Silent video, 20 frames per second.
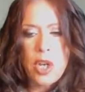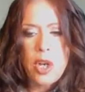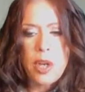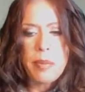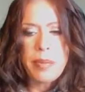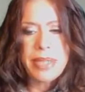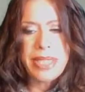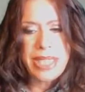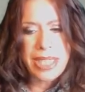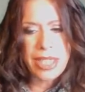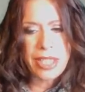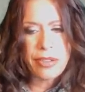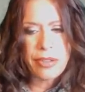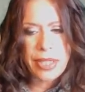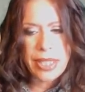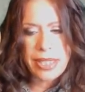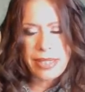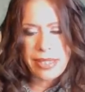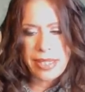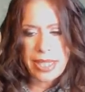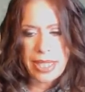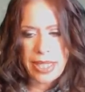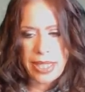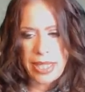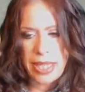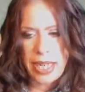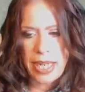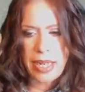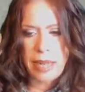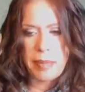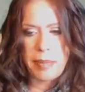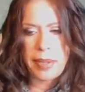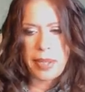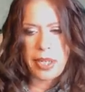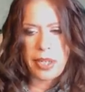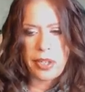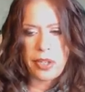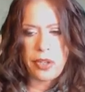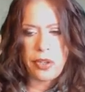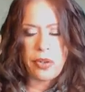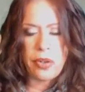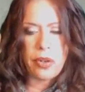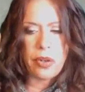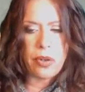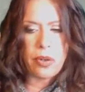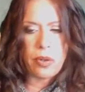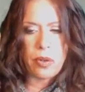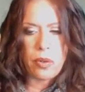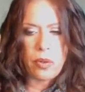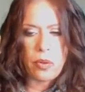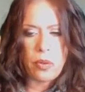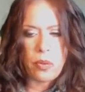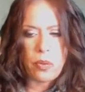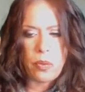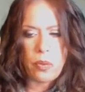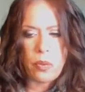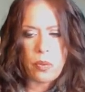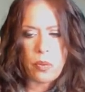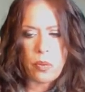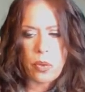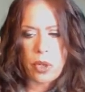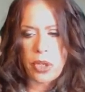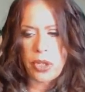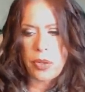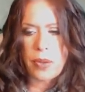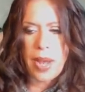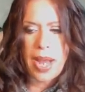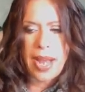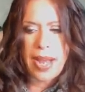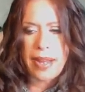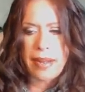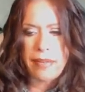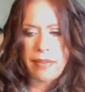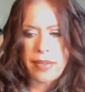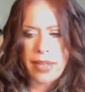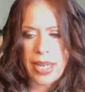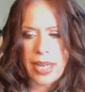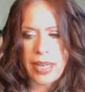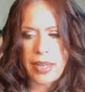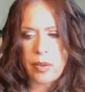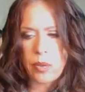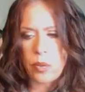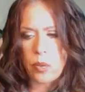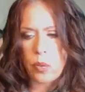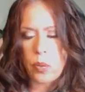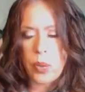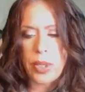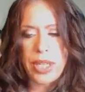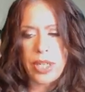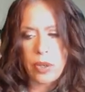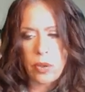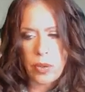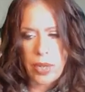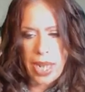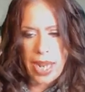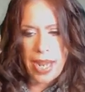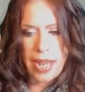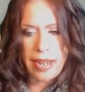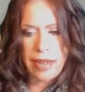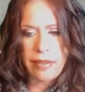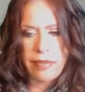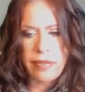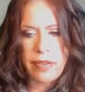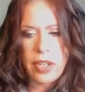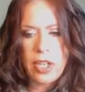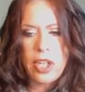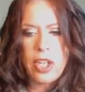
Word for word: But Dedering said, Yeah, but you know what you have that we don't have?